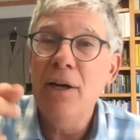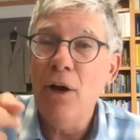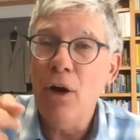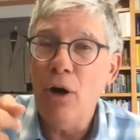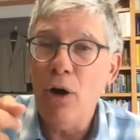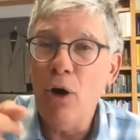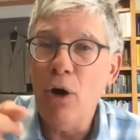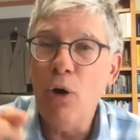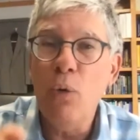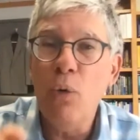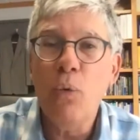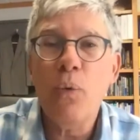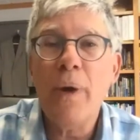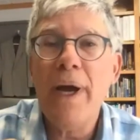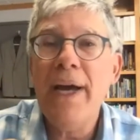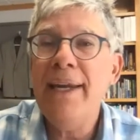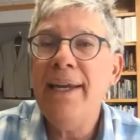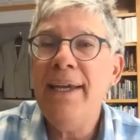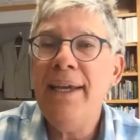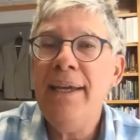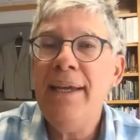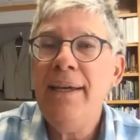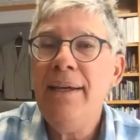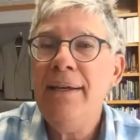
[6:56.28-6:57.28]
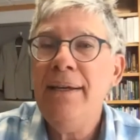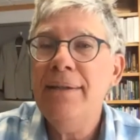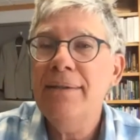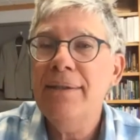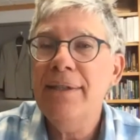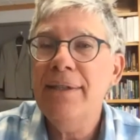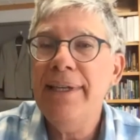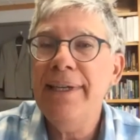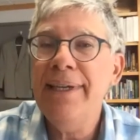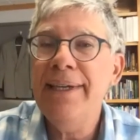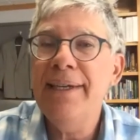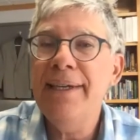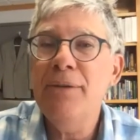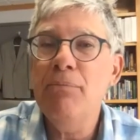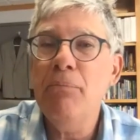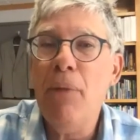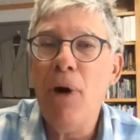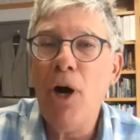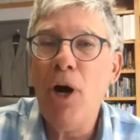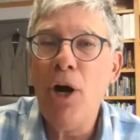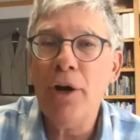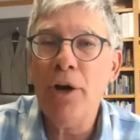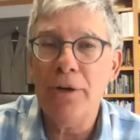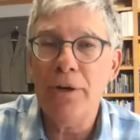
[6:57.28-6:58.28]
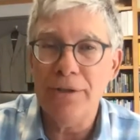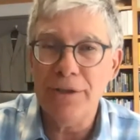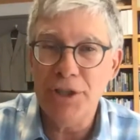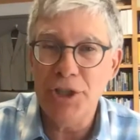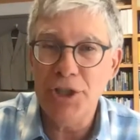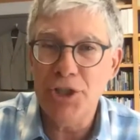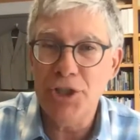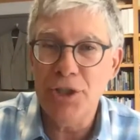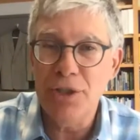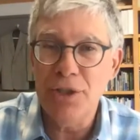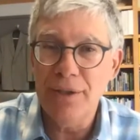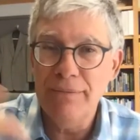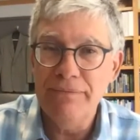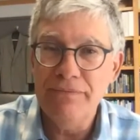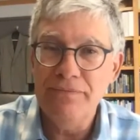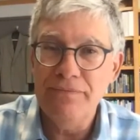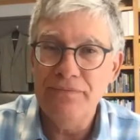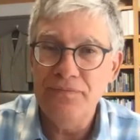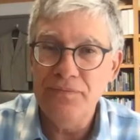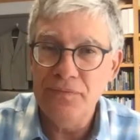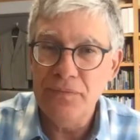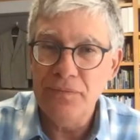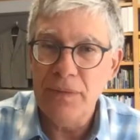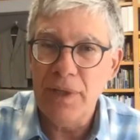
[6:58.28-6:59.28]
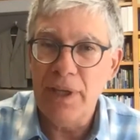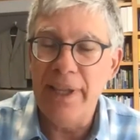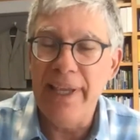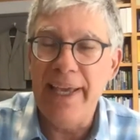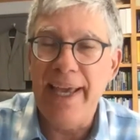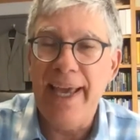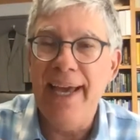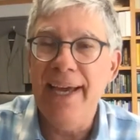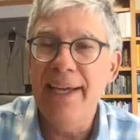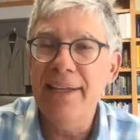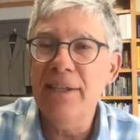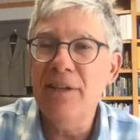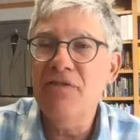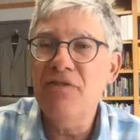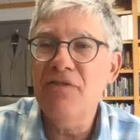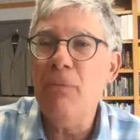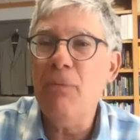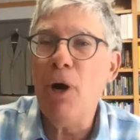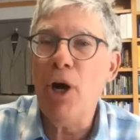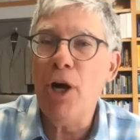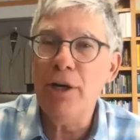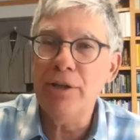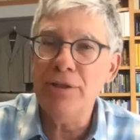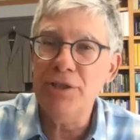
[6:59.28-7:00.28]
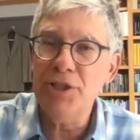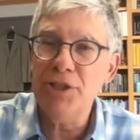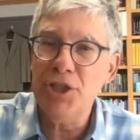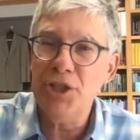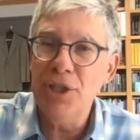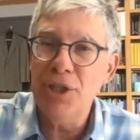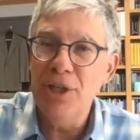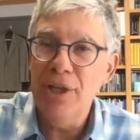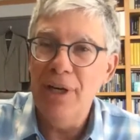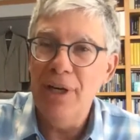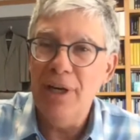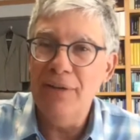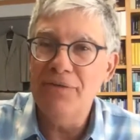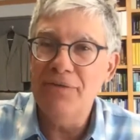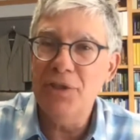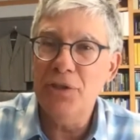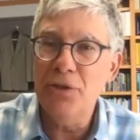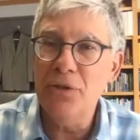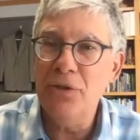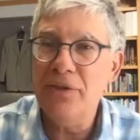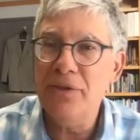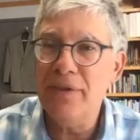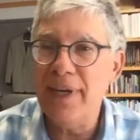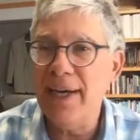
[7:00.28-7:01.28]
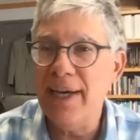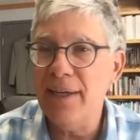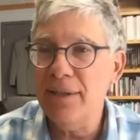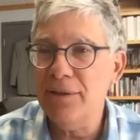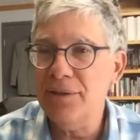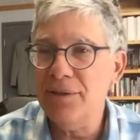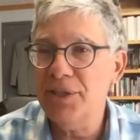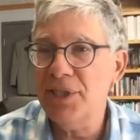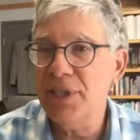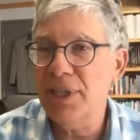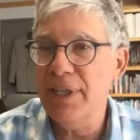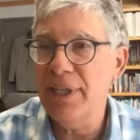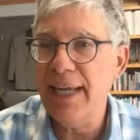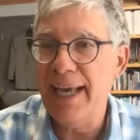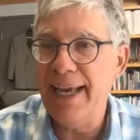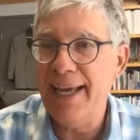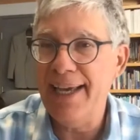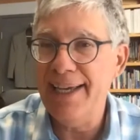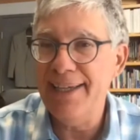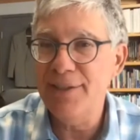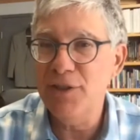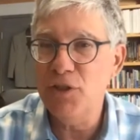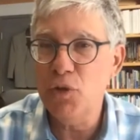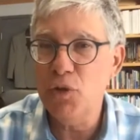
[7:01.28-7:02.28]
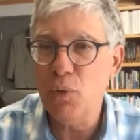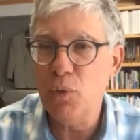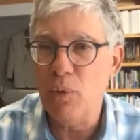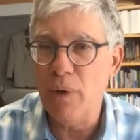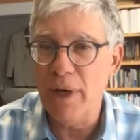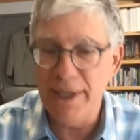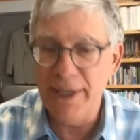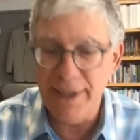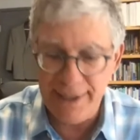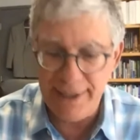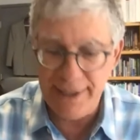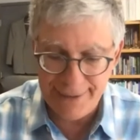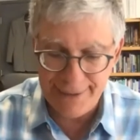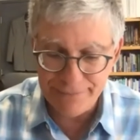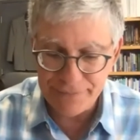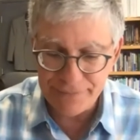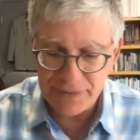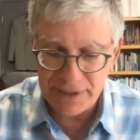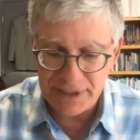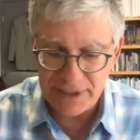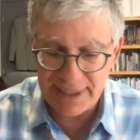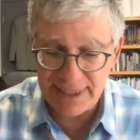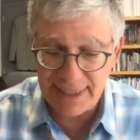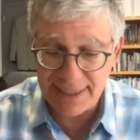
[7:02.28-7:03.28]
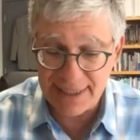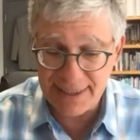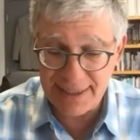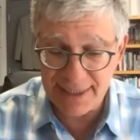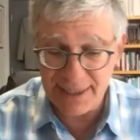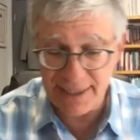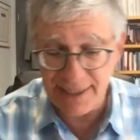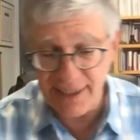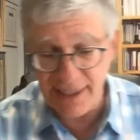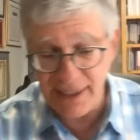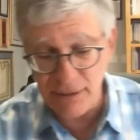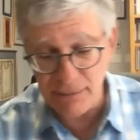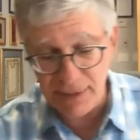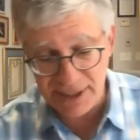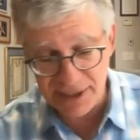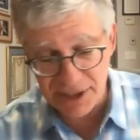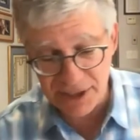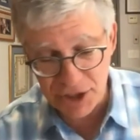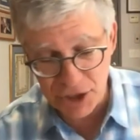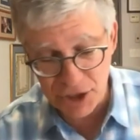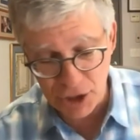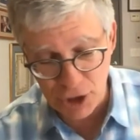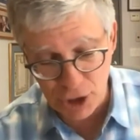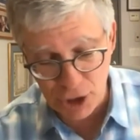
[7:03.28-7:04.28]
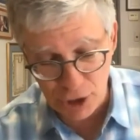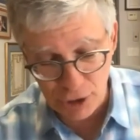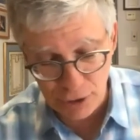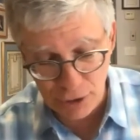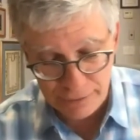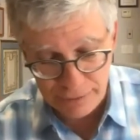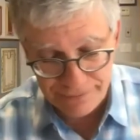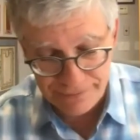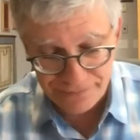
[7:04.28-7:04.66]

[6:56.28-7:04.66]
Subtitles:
already in March, the end of March of 2020, 16 months ago.